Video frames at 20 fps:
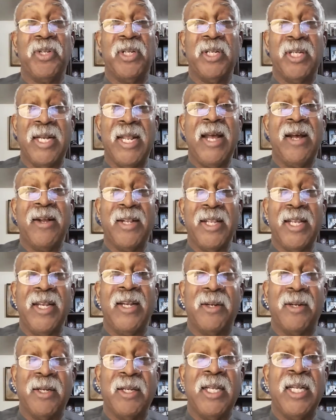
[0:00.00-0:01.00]
to you down
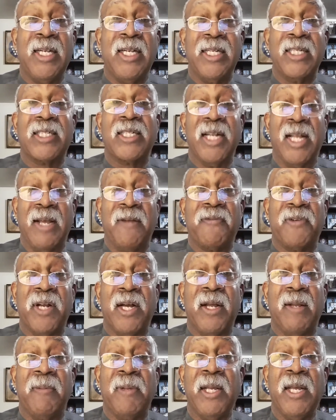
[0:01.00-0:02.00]
here in this
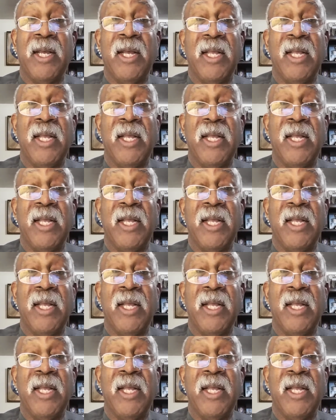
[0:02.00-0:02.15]
lifetime.